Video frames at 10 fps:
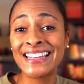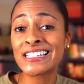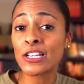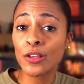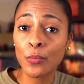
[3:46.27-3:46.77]

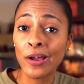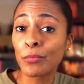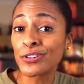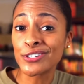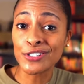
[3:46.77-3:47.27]
that's how they were
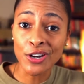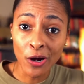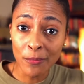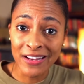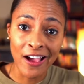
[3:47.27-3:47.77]
able to
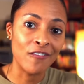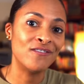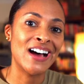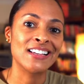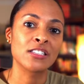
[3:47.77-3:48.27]
determine how
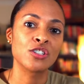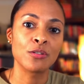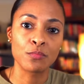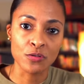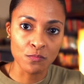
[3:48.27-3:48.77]
fast the
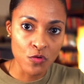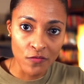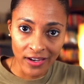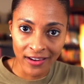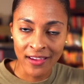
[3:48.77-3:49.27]
ship was
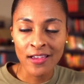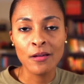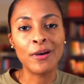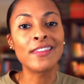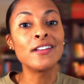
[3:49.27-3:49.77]
moving,
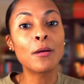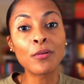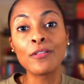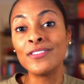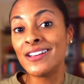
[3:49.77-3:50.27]
by the
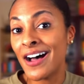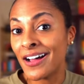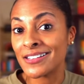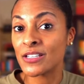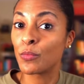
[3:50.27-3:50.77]
number of
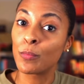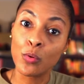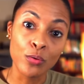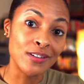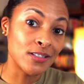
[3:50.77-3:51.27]
knots that were
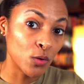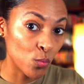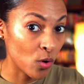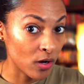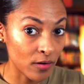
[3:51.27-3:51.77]
pulled into the
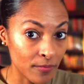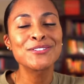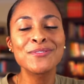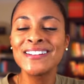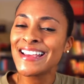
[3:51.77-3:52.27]
water.
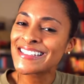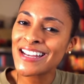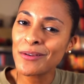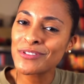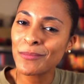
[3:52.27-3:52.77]
So the next
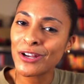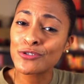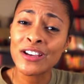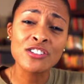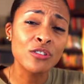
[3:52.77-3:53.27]
time somebody
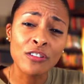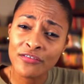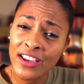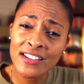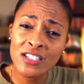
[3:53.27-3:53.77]
tries to look
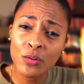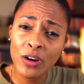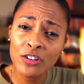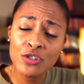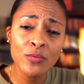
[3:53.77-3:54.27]
fancy
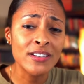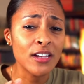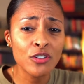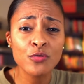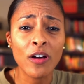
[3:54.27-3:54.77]
around you and
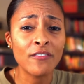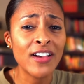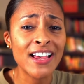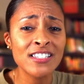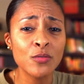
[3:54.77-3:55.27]
tells you how
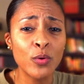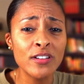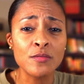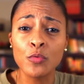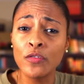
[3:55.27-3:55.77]
fast the
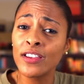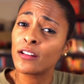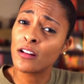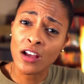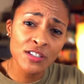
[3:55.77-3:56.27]
wind is moving
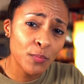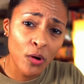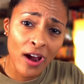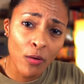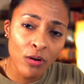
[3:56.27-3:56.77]
in knots
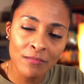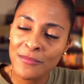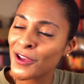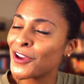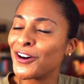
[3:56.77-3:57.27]
per hour,
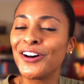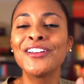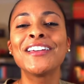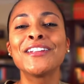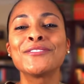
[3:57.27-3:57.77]

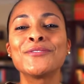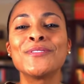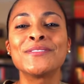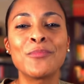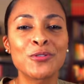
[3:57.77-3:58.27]
all you gotta do
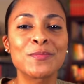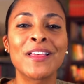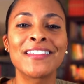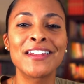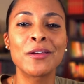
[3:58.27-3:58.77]
is
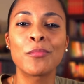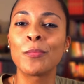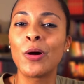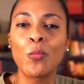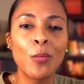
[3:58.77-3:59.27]
multiply that number
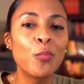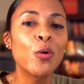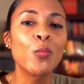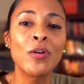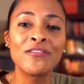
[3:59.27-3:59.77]
by
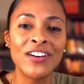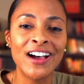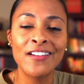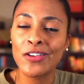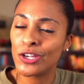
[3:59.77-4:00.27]

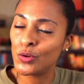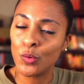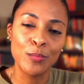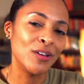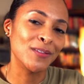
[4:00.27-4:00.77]
1.15 and you
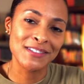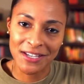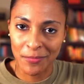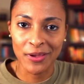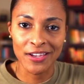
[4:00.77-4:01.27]
will be on the
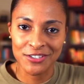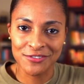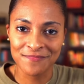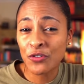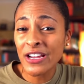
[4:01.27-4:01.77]
same
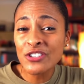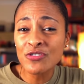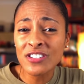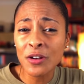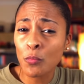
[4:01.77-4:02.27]
page. If you're
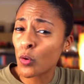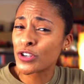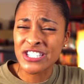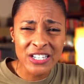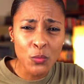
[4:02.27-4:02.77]
interested in more
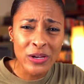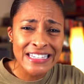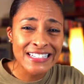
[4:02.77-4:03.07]
gee whiz